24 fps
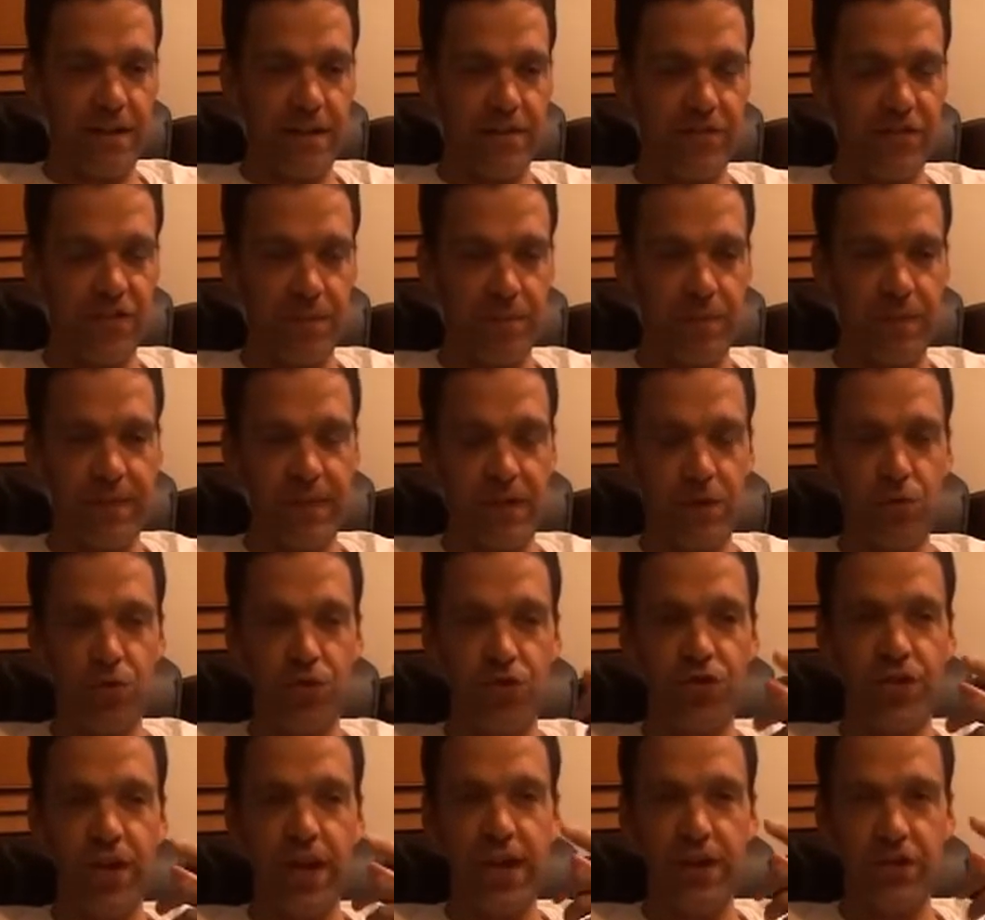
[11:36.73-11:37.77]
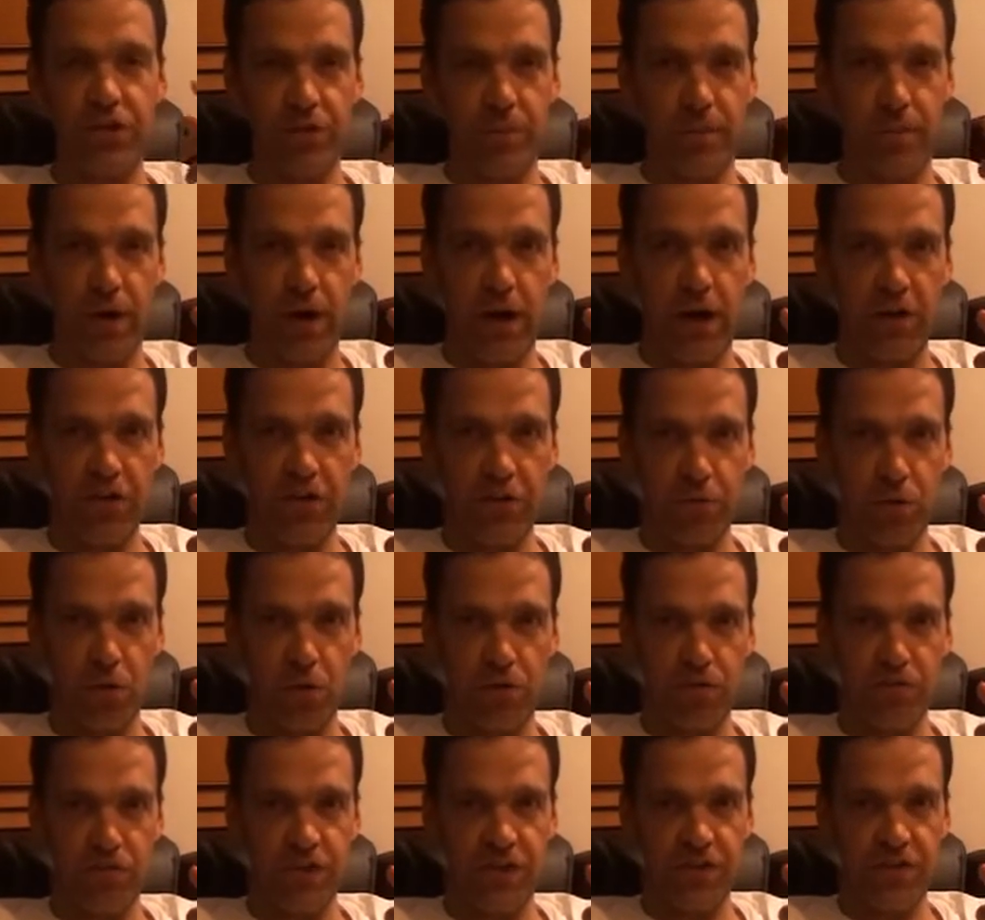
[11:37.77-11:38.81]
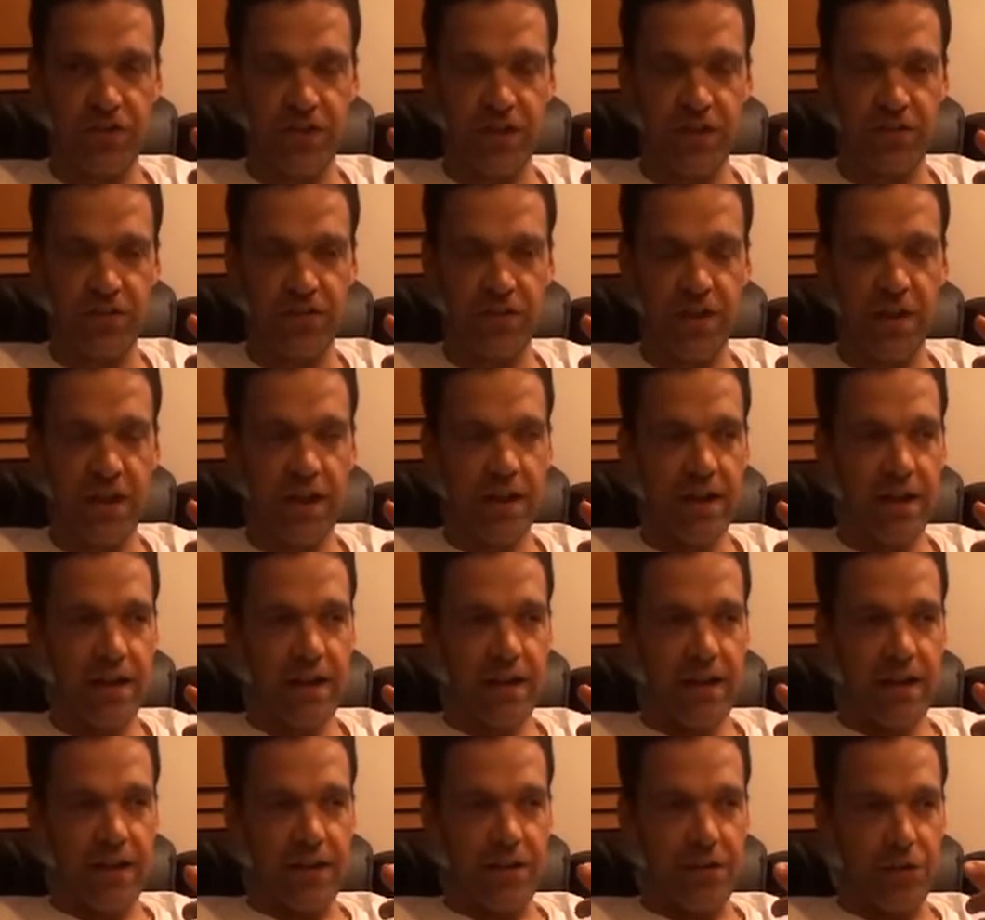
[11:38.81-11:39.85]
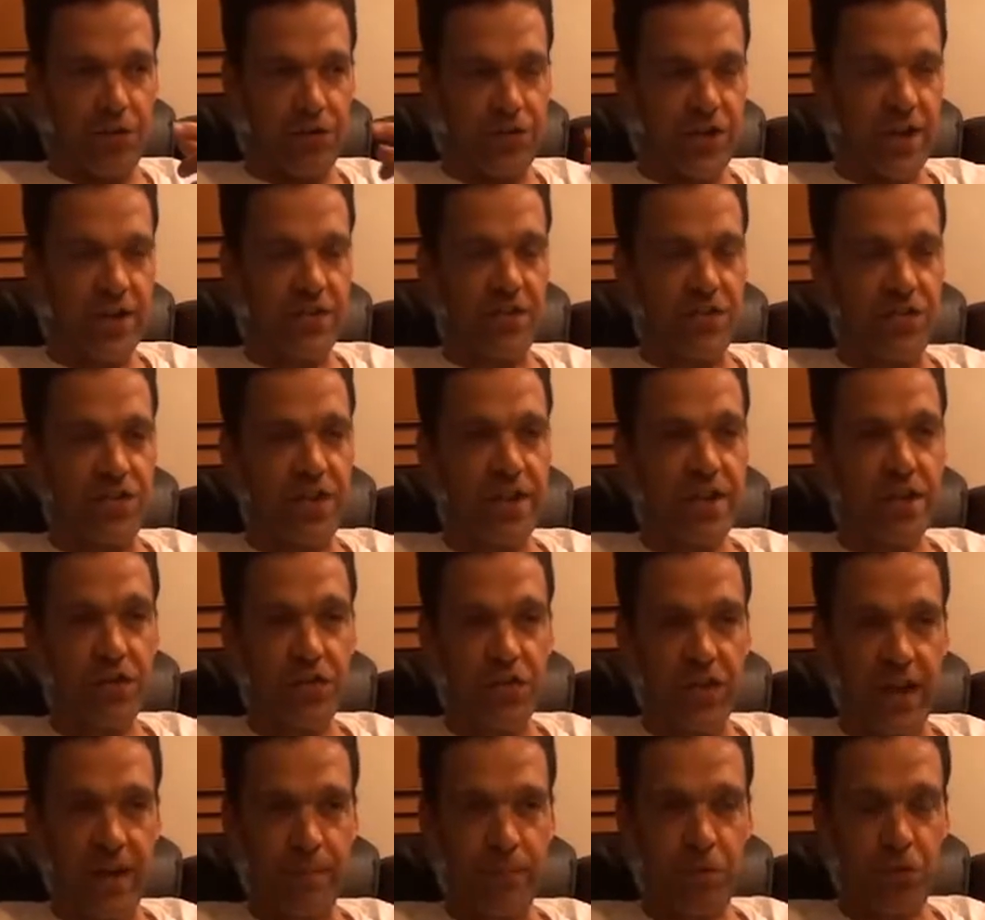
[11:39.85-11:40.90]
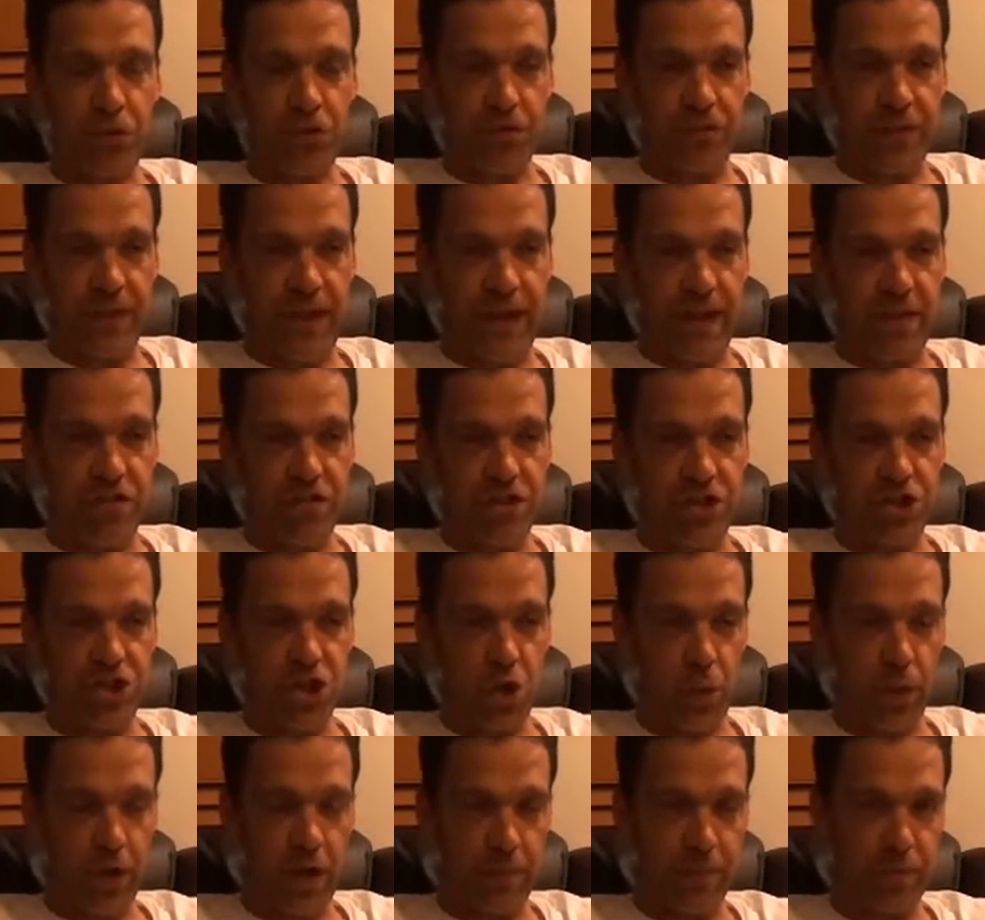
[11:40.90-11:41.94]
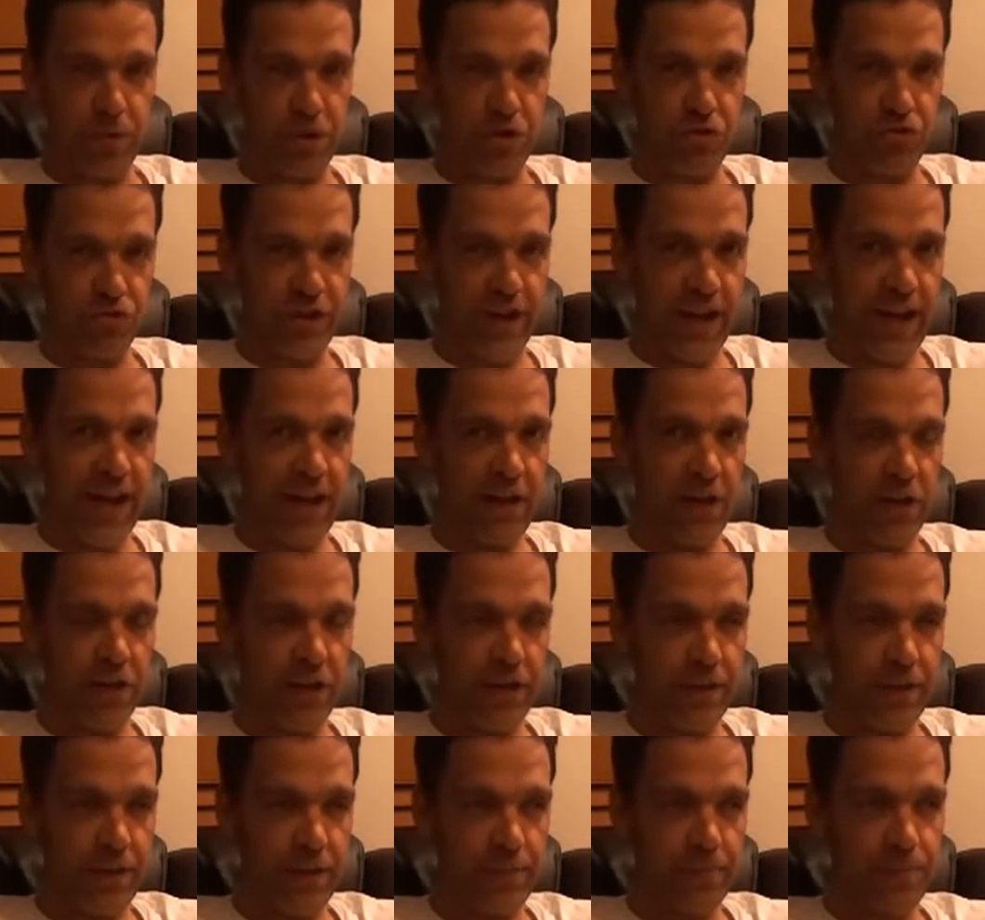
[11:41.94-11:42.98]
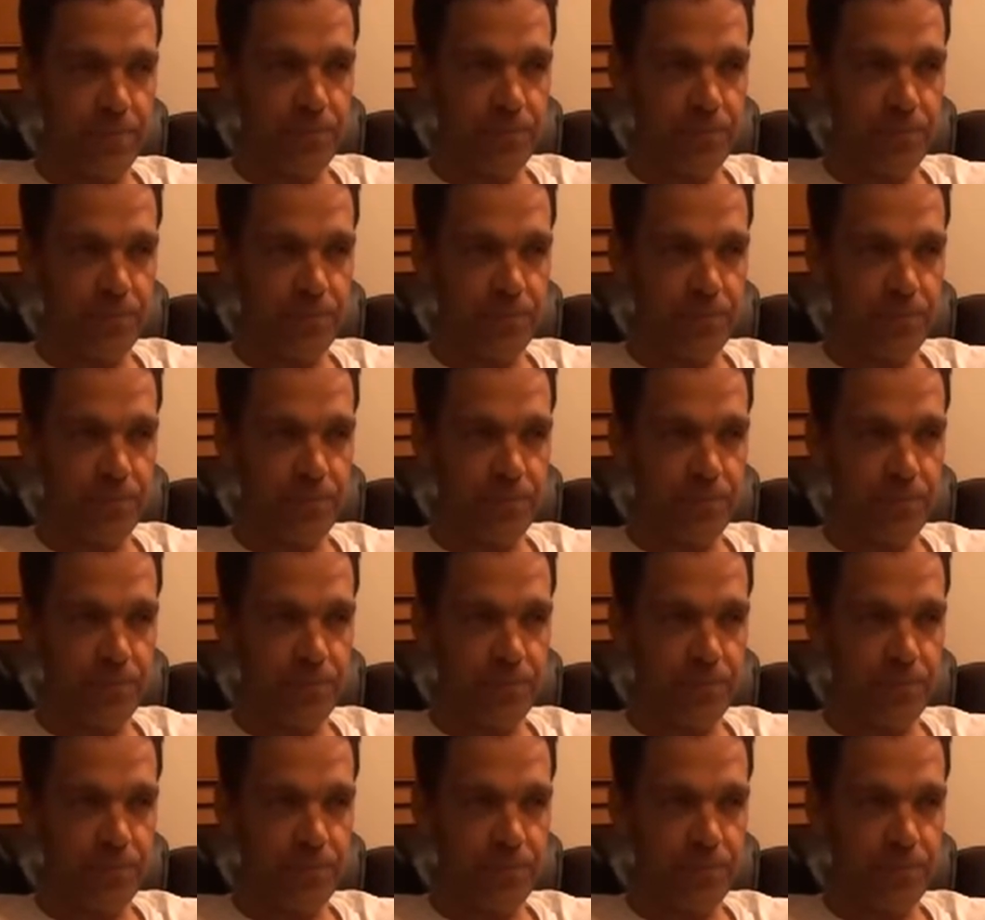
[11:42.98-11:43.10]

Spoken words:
something that you say is impossible, for instance, you start to see examples of that showing up in your reality.